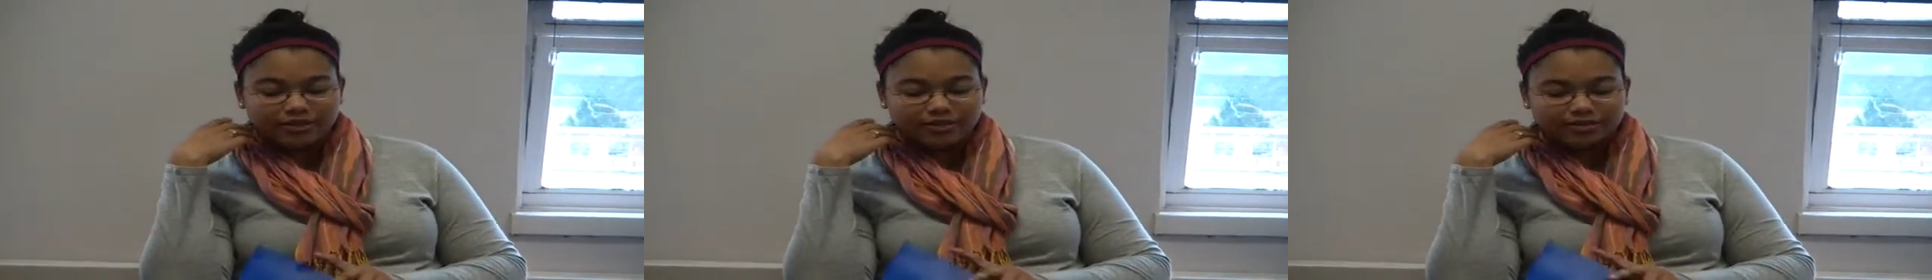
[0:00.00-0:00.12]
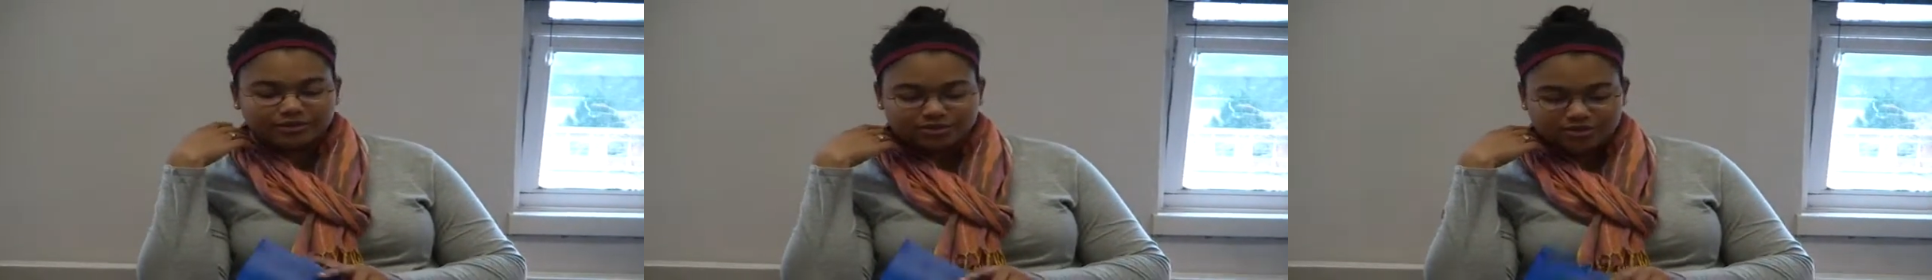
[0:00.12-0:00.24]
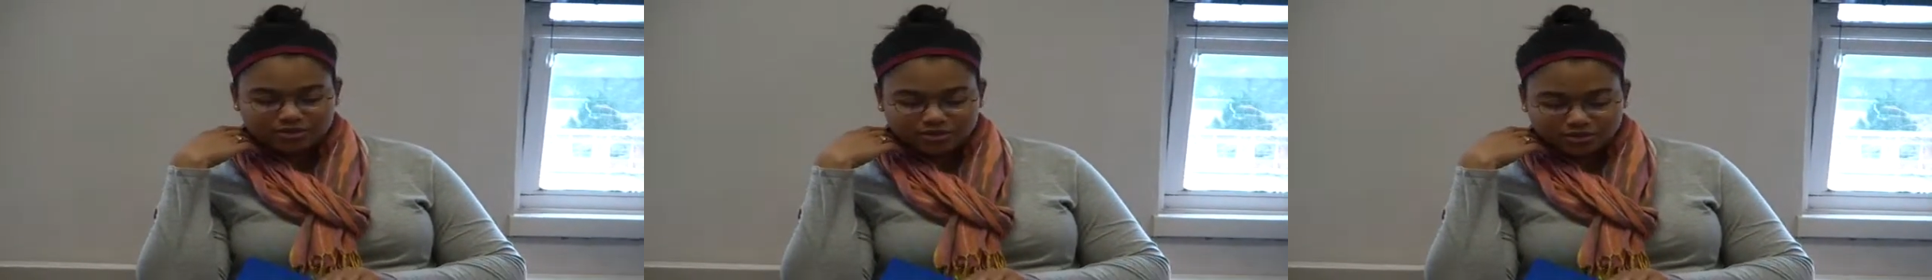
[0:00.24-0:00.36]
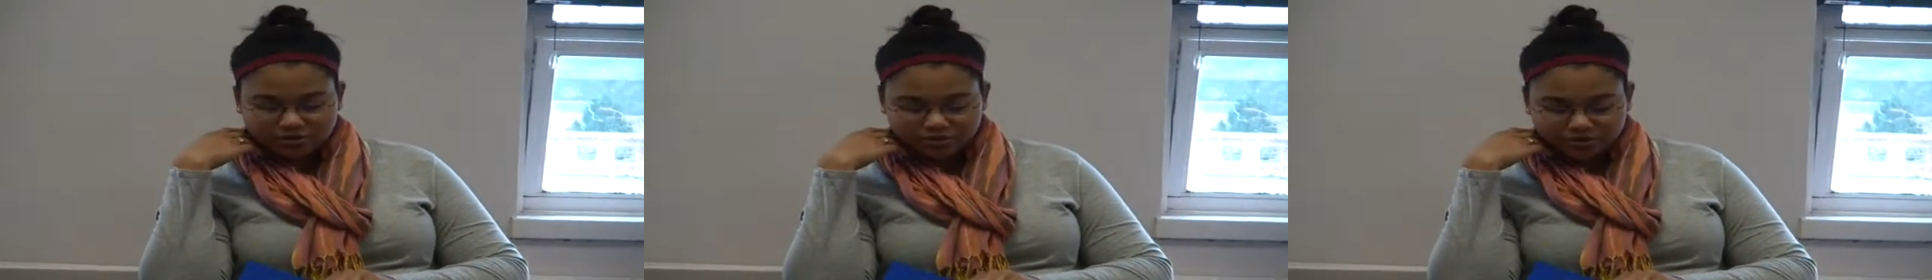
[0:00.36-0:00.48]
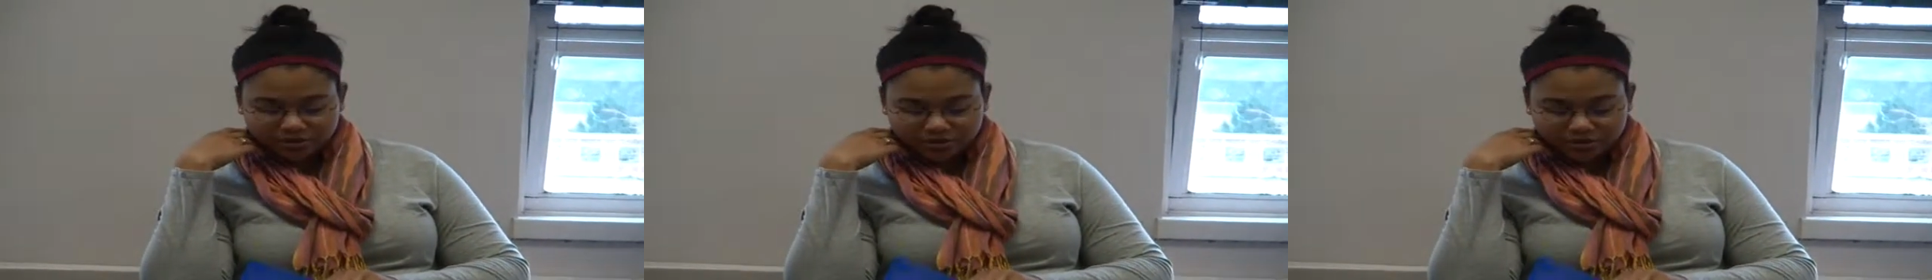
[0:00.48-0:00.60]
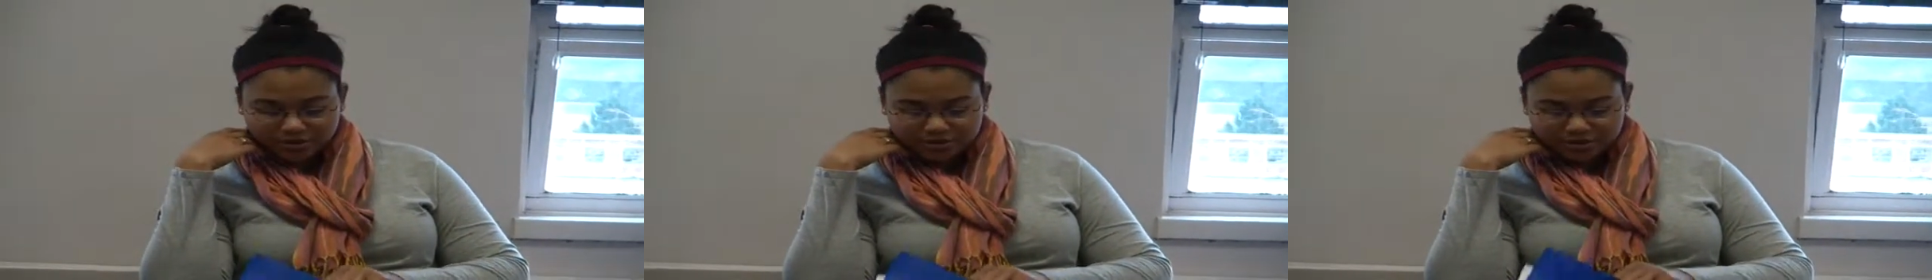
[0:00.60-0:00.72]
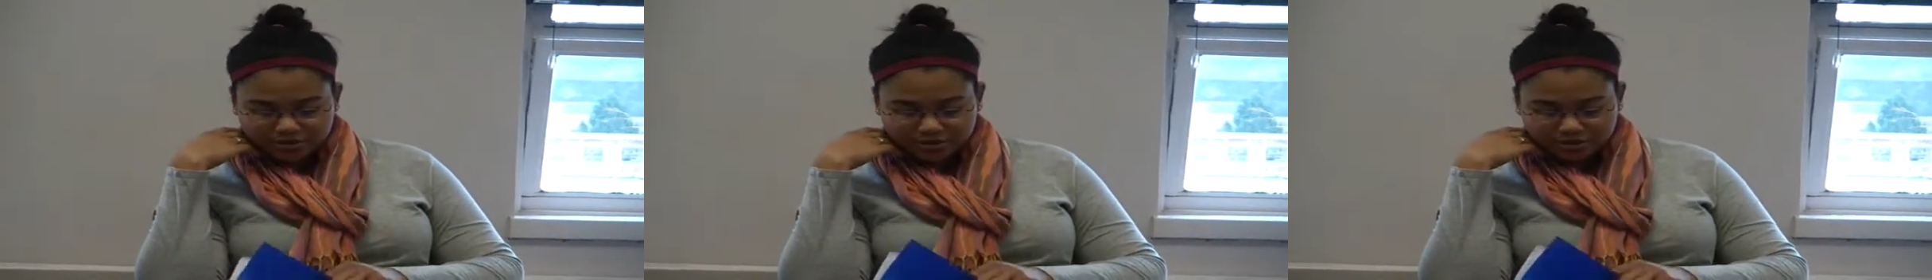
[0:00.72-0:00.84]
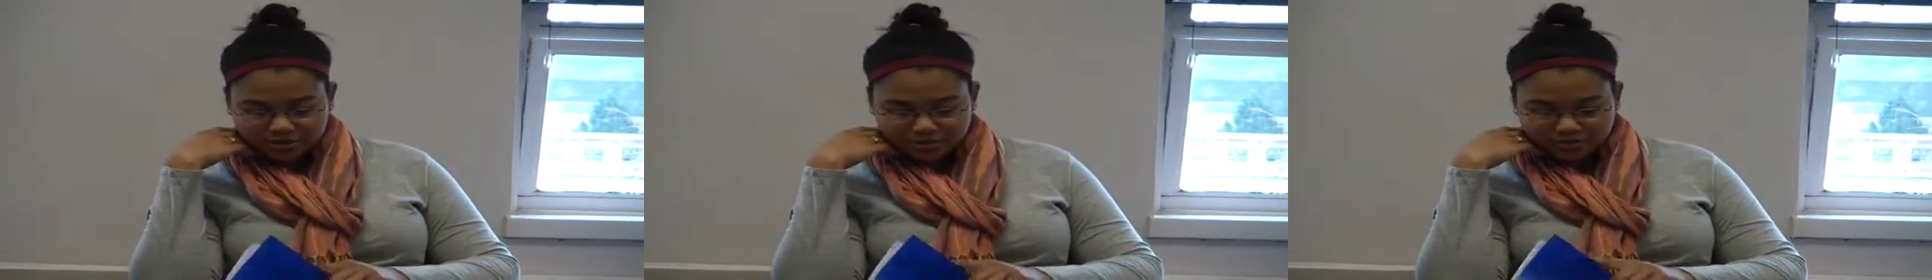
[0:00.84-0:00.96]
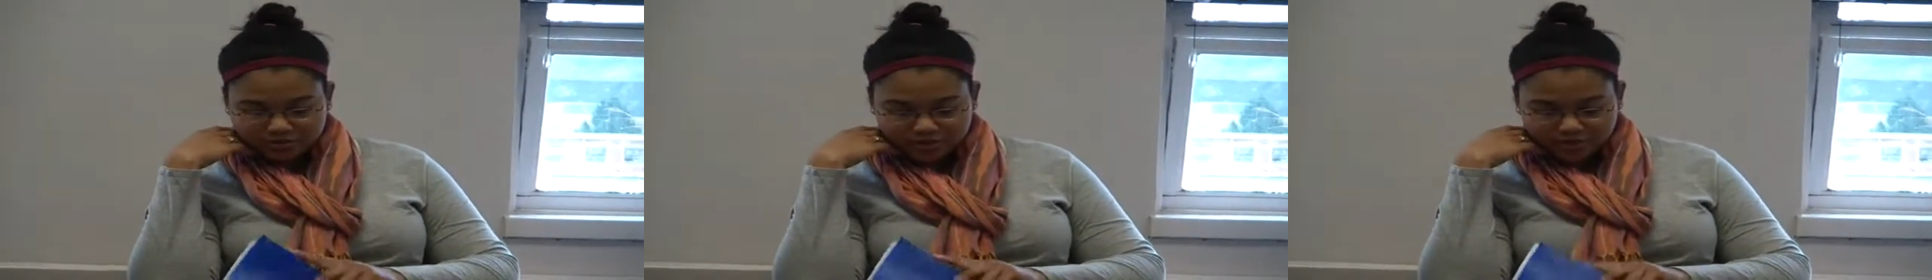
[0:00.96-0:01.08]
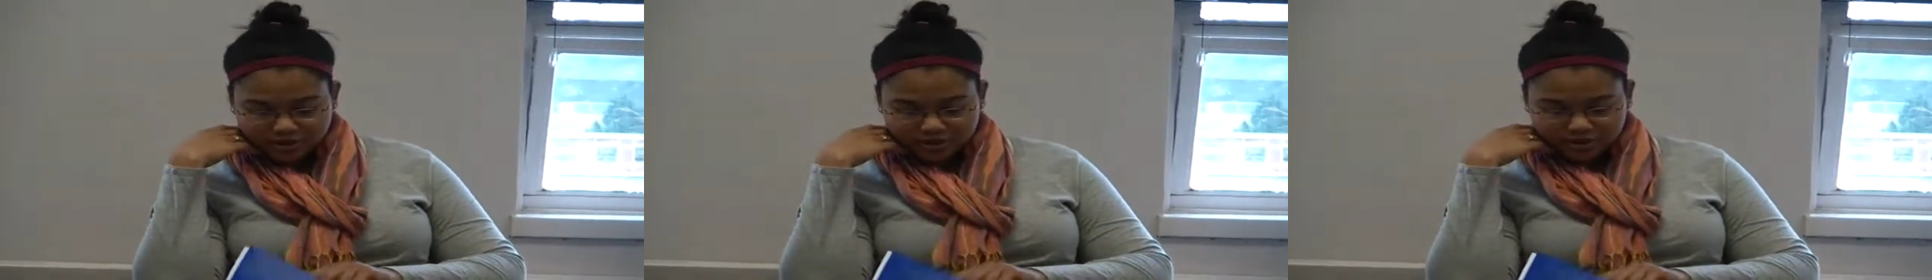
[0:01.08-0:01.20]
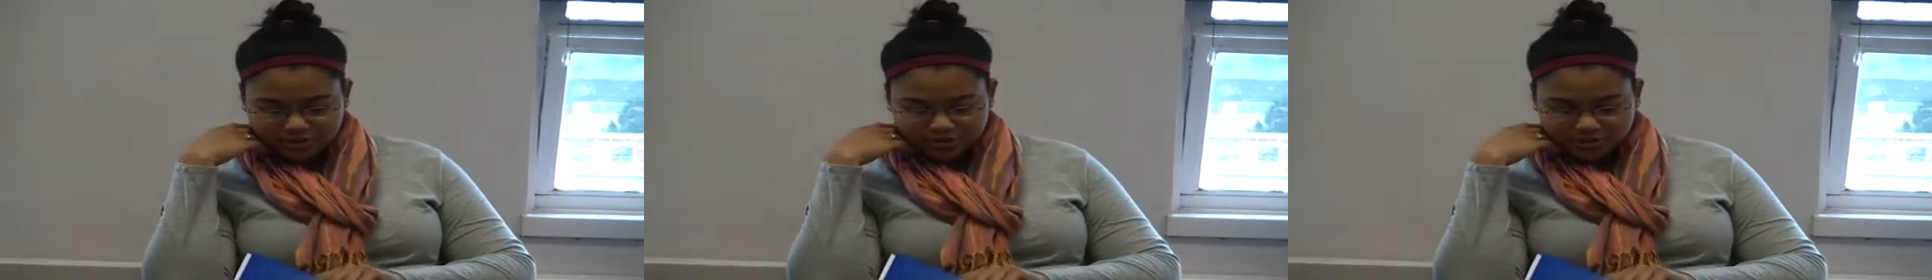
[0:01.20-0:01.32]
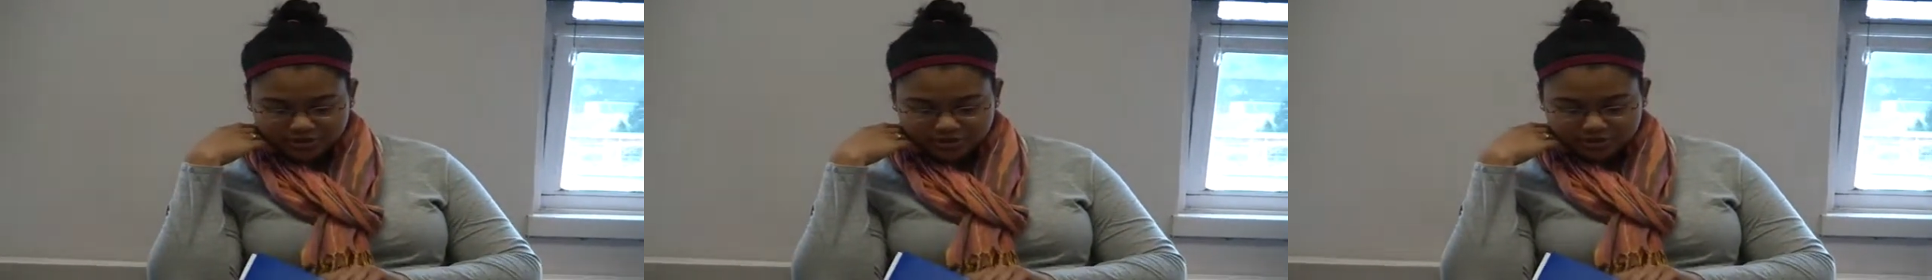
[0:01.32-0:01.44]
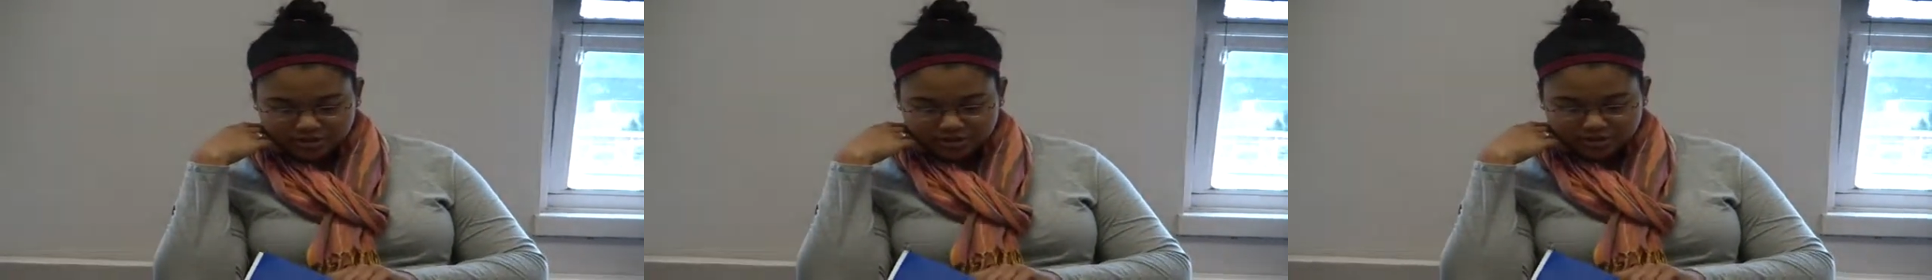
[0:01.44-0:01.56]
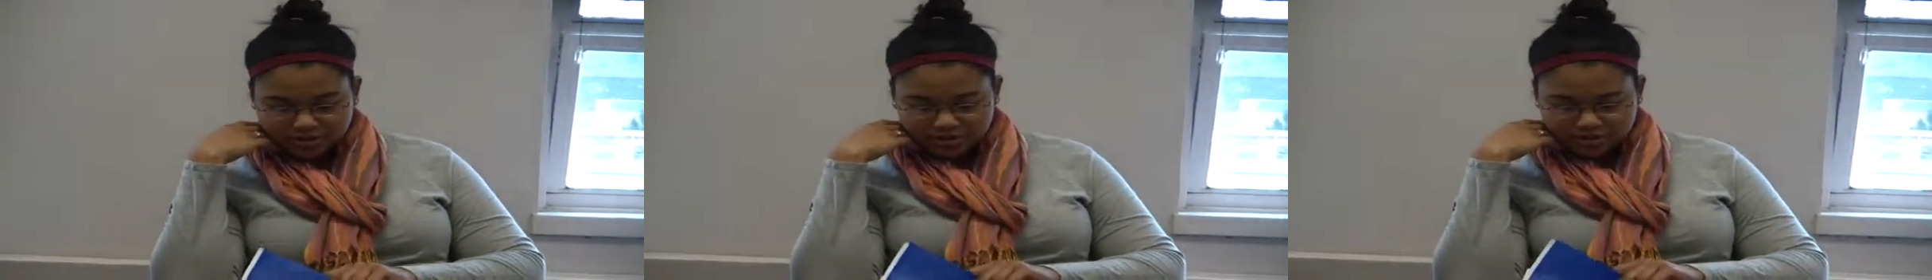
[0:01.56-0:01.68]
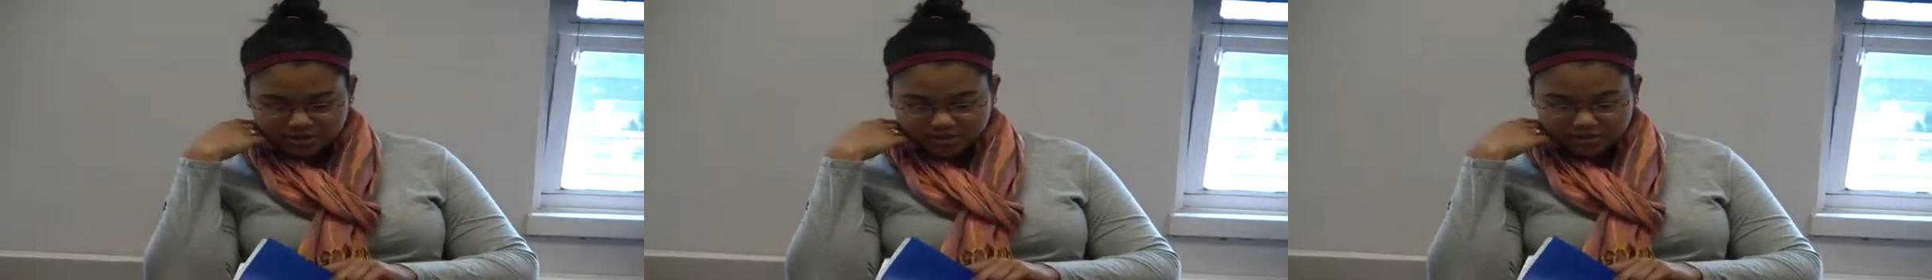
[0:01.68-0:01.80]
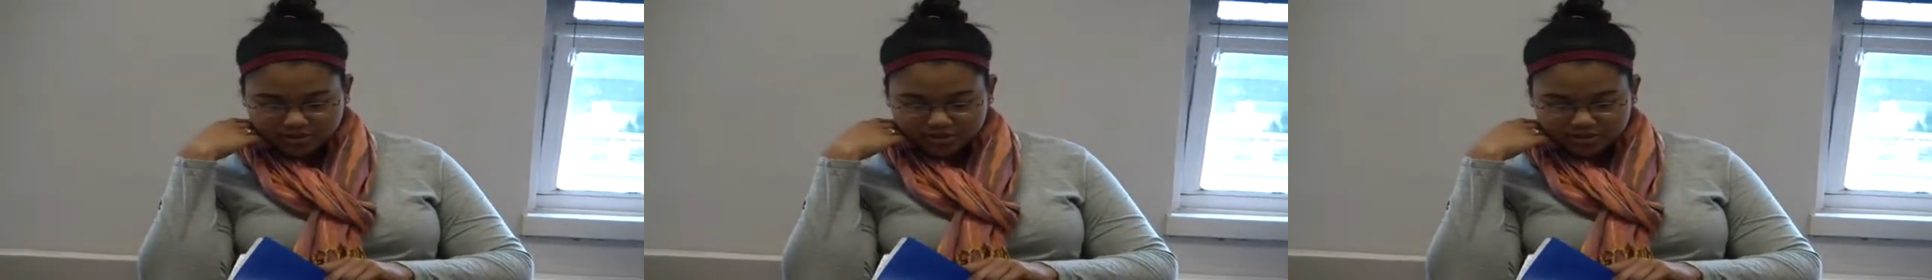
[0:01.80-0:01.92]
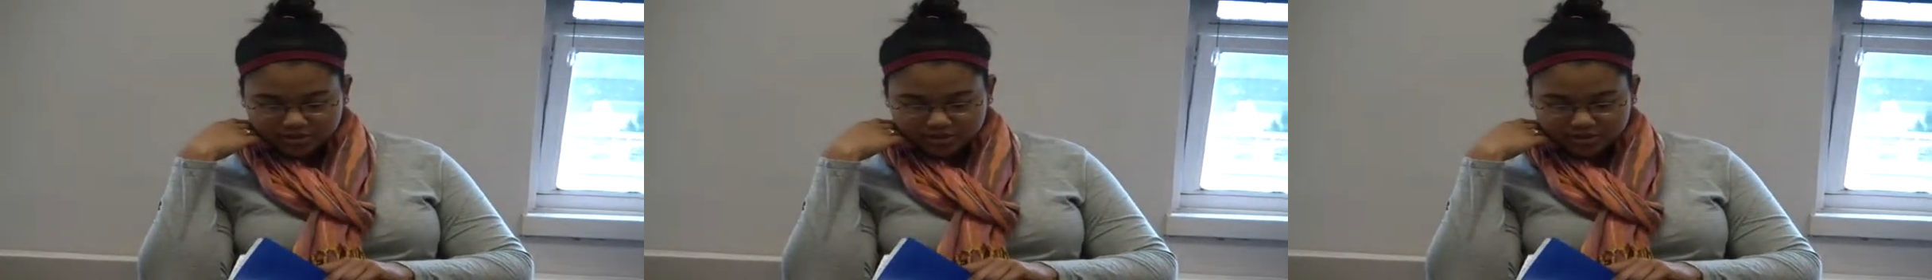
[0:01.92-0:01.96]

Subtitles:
the civil rights movement. I just think